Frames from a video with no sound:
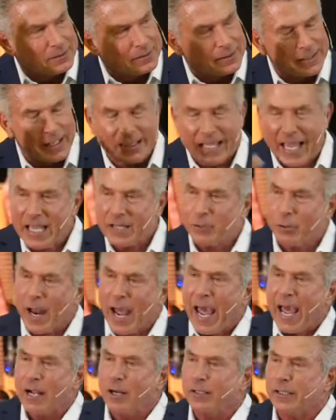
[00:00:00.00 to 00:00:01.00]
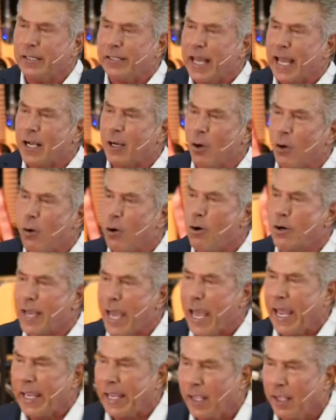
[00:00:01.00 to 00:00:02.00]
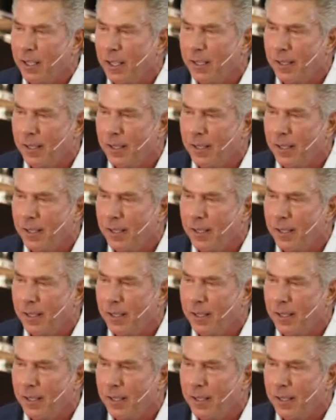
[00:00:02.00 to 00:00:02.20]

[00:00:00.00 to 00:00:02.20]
Did that drag or did that go okay?